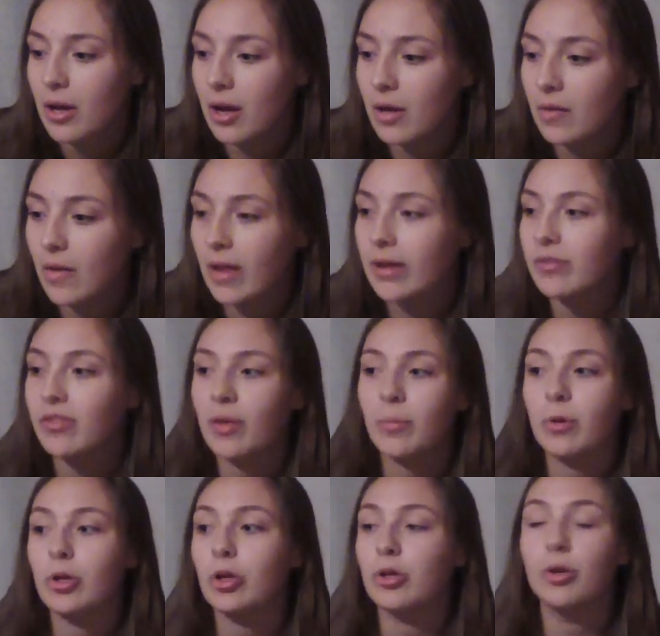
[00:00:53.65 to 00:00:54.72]
a lot of them
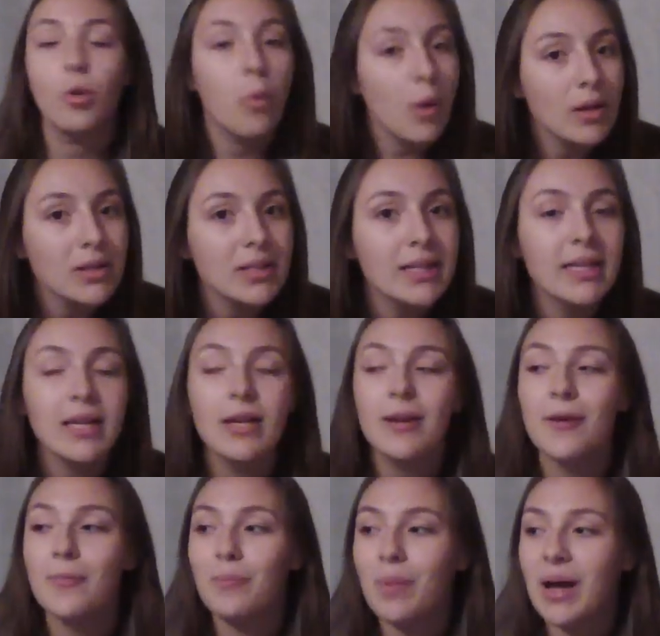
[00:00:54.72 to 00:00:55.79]
are good quality,
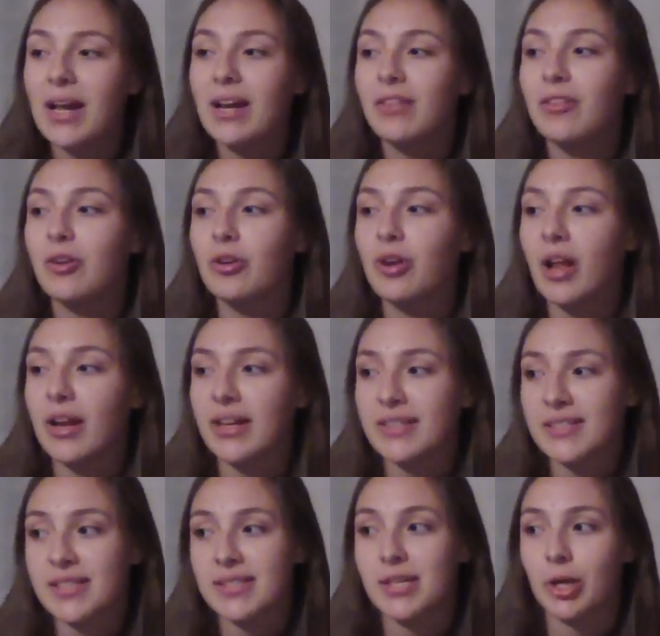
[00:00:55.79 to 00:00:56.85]
but they're not
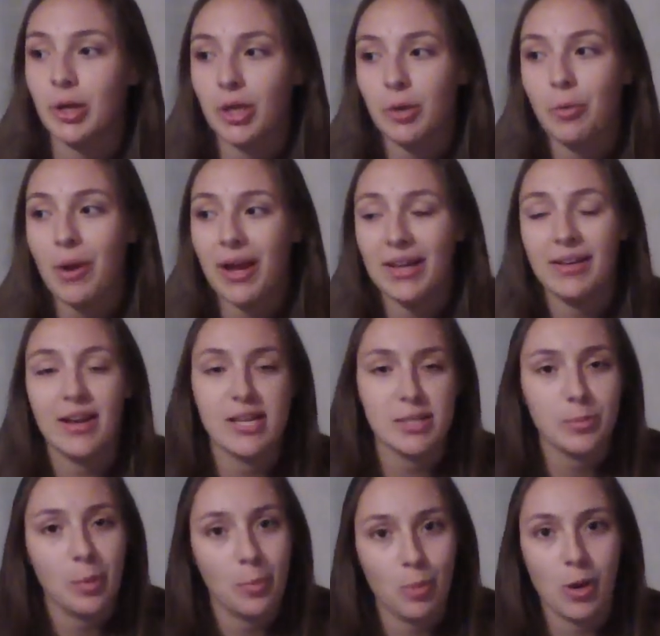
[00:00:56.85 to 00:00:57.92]
necessarily
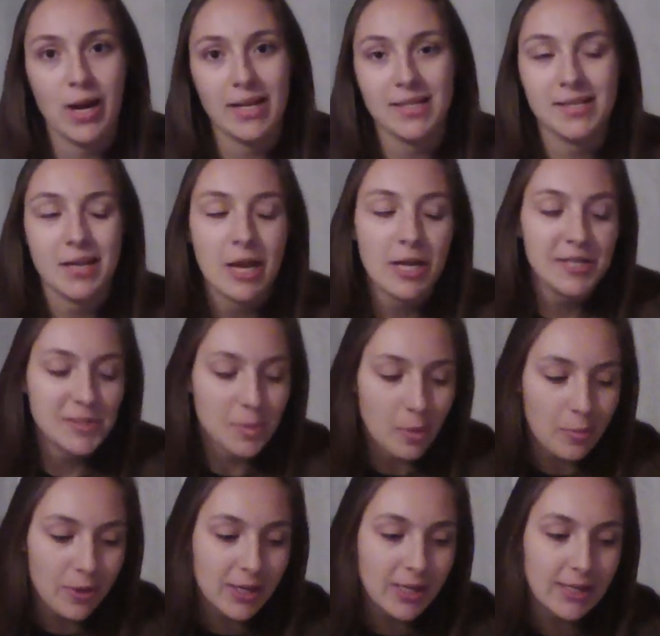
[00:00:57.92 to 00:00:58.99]
recognizable brands. So I
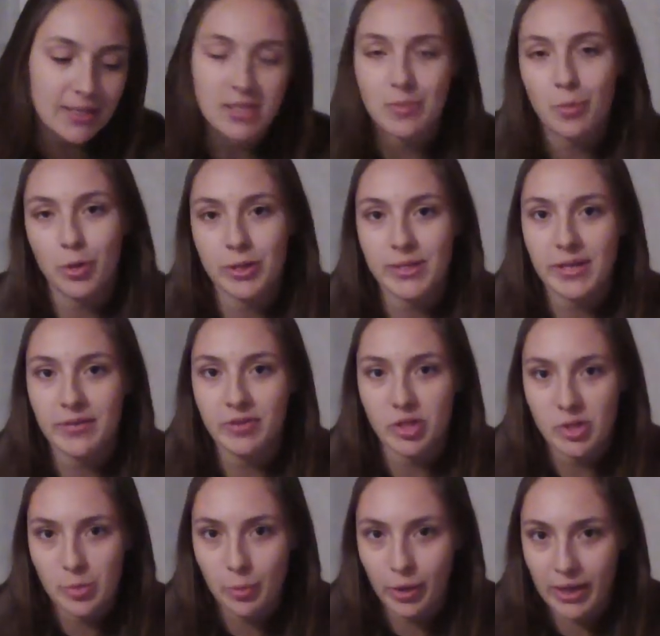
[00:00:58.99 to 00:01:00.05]
wanted to get some more stuff just
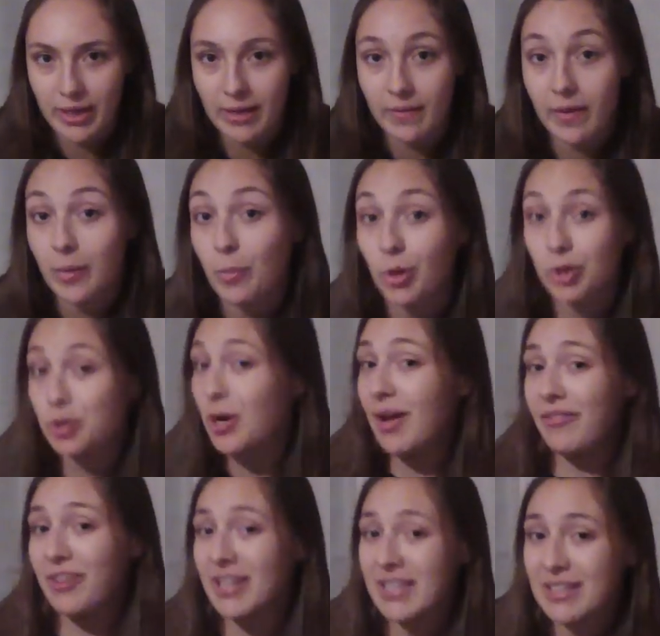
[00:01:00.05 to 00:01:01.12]
to bring in a little more
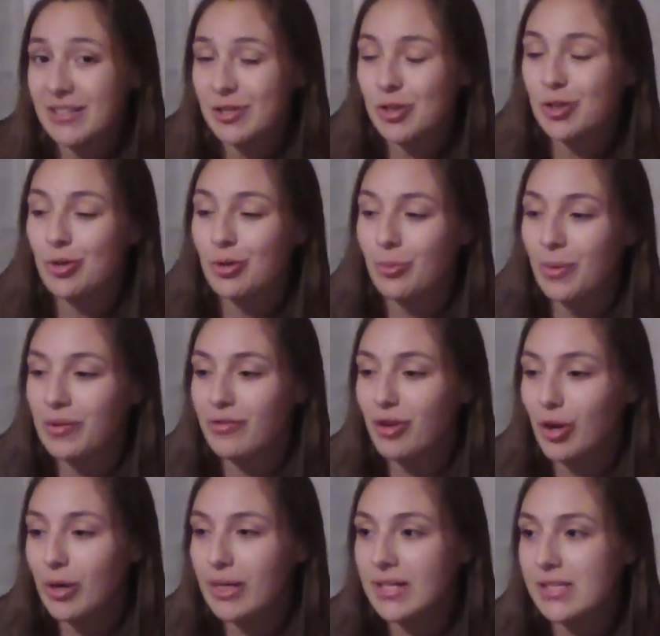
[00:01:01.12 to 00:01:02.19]
traffic to my
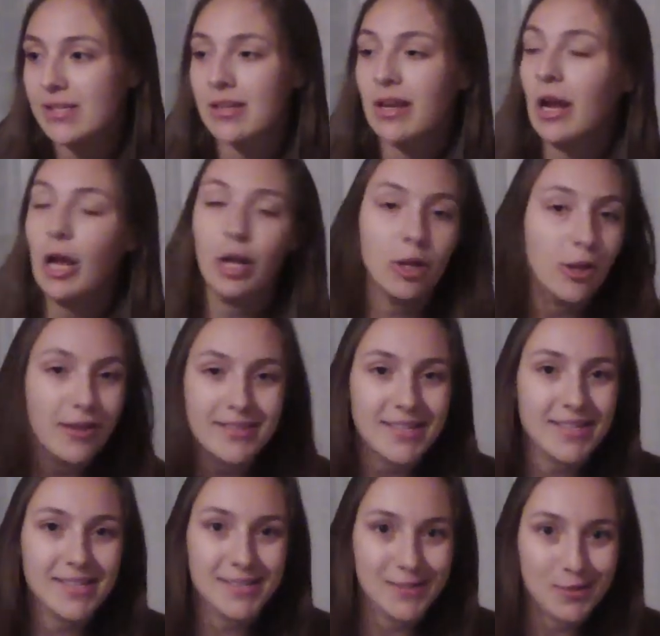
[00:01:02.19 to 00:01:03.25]
various
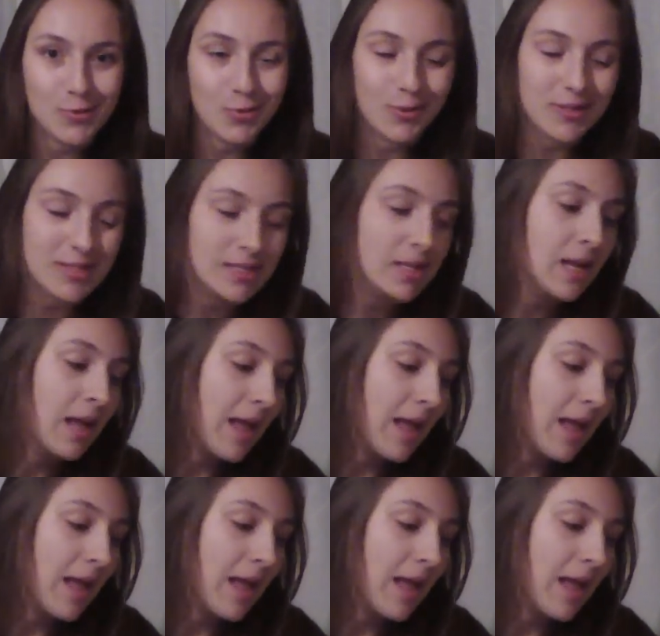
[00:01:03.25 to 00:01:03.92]
closets and stores.